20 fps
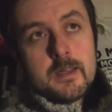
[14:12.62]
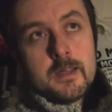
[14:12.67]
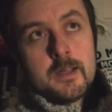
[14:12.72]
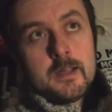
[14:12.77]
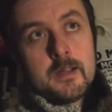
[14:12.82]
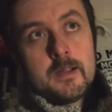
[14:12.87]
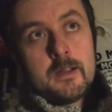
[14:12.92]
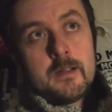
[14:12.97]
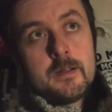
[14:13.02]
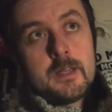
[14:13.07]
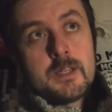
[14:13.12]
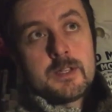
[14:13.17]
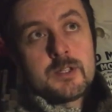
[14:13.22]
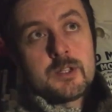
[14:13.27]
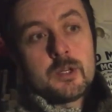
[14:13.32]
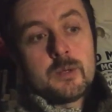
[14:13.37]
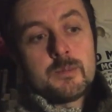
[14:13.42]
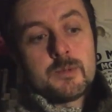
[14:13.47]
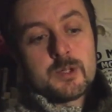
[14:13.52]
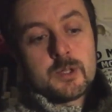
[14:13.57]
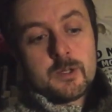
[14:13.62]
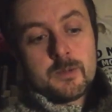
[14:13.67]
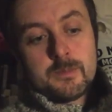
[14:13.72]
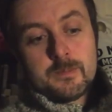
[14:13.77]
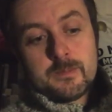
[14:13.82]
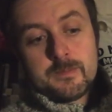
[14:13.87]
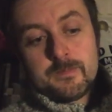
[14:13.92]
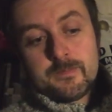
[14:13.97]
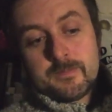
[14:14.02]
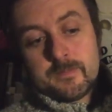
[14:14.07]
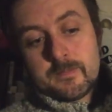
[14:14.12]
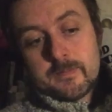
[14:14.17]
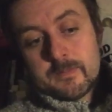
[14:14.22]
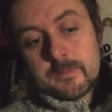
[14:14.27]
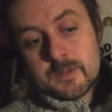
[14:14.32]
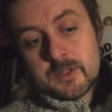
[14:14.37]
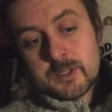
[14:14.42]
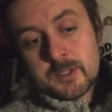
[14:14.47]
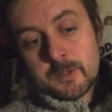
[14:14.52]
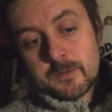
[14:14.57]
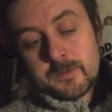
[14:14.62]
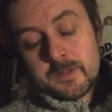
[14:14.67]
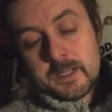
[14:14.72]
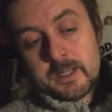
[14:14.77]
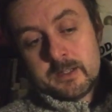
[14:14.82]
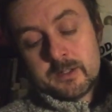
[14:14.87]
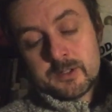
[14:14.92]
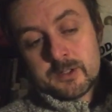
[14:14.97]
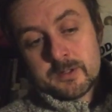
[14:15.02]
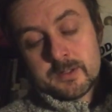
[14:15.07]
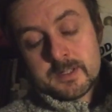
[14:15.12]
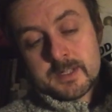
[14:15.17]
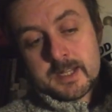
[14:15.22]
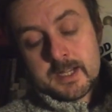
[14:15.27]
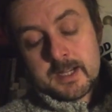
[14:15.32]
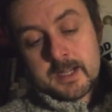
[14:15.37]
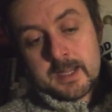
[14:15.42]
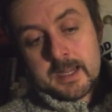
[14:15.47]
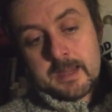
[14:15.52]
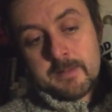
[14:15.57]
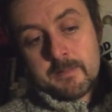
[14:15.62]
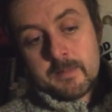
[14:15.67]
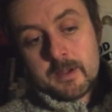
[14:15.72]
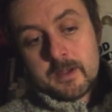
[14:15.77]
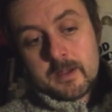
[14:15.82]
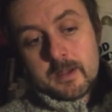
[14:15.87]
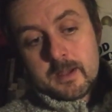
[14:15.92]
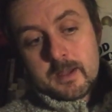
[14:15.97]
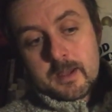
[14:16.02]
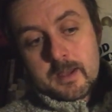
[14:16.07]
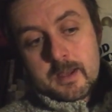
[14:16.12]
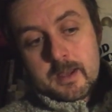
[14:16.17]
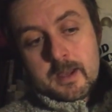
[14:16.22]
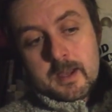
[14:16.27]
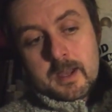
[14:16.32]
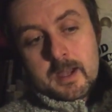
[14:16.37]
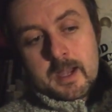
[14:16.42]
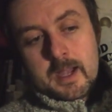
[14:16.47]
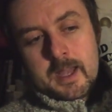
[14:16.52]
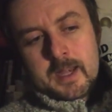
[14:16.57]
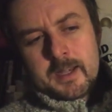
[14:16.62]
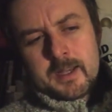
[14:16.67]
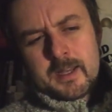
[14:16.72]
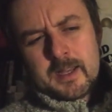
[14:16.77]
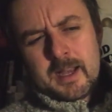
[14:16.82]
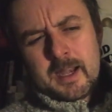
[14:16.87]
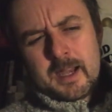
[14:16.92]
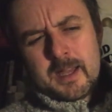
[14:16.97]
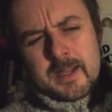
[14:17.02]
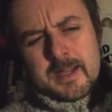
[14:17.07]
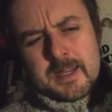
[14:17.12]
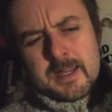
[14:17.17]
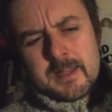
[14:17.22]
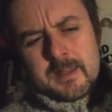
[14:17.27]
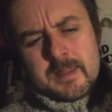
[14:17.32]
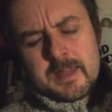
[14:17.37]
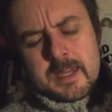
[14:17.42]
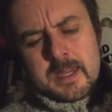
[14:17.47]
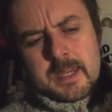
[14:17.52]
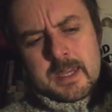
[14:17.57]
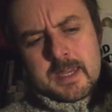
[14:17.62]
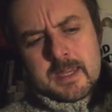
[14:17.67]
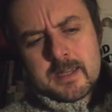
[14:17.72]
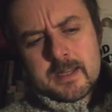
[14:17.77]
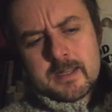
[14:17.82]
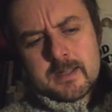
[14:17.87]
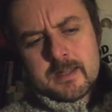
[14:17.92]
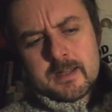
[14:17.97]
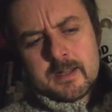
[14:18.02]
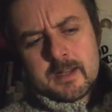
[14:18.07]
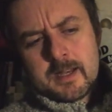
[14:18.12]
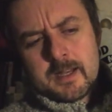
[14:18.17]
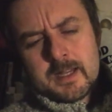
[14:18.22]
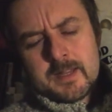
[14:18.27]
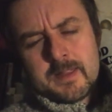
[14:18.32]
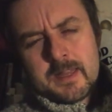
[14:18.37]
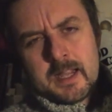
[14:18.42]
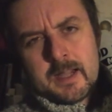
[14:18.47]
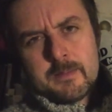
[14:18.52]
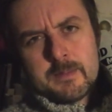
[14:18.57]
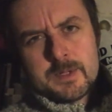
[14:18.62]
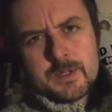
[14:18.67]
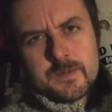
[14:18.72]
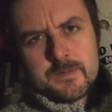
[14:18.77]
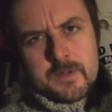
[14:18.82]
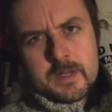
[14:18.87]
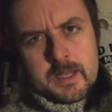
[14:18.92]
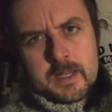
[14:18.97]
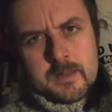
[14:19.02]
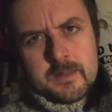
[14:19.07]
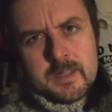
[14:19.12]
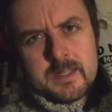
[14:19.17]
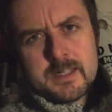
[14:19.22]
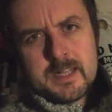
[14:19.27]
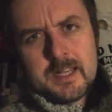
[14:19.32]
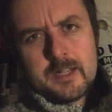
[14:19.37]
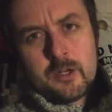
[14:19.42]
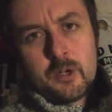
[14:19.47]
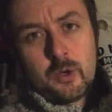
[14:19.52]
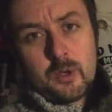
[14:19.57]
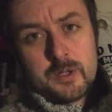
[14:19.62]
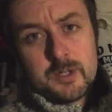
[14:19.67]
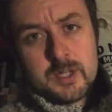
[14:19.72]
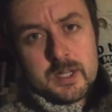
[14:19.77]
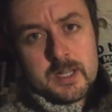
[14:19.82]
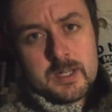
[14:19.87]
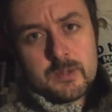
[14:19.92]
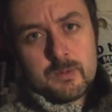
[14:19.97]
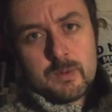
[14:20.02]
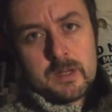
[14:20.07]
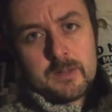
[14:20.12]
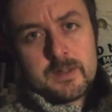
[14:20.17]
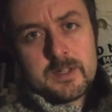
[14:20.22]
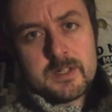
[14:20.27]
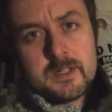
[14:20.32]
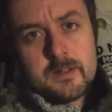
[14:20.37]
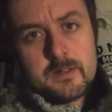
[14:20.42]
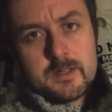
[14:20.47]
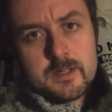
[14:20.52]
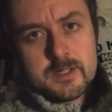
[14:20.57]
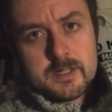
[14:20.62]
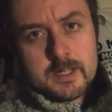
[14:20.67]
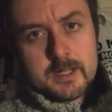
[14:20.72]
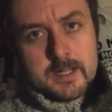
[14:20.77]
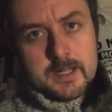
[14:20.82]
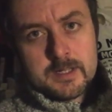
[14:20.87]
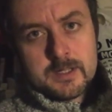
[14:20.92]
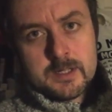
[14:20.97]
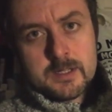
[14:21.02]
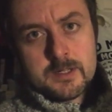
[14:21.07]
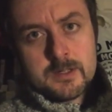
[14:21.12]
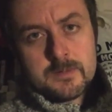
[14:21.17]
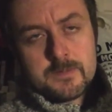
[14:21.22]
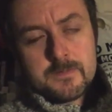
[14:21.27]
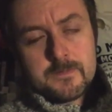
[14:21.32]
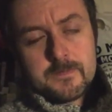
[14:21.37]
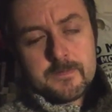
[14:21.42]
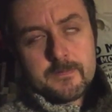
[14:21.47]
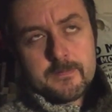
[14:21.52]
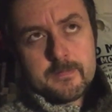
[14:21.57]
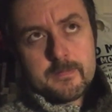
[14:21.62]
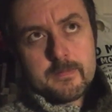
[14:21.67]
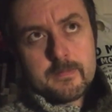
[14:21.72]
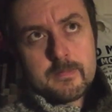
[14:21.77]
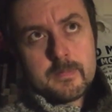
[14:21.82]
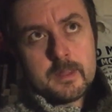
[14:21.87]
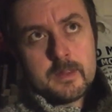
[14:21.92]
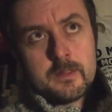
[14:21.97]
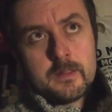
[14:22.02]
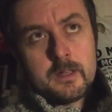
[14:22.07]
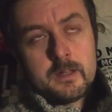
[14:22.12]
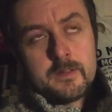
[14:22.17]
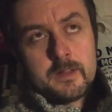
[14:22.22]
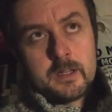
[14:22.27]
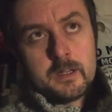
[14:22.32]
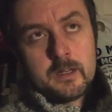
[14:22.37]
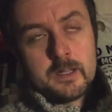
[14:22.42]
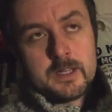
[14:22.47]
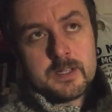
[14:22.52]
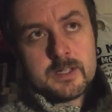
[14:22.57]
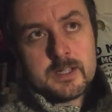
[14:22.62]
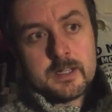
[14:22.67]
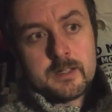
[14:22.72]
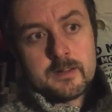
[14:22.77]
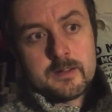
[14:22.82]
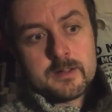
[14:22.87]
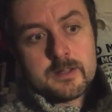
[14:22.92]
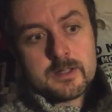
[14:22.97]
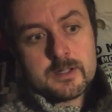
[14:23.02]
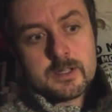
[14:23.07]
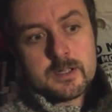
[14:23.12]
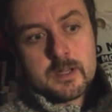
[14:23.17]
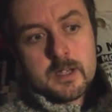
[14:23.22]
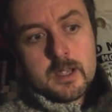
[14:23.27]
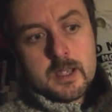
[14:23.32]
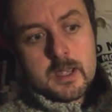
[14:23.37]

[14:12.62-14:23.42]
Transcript: uh, his tom-tom stuff that he does on Time, and I like the I like the atmosphere, the technology as well, the synthesizers, you know, the early synths,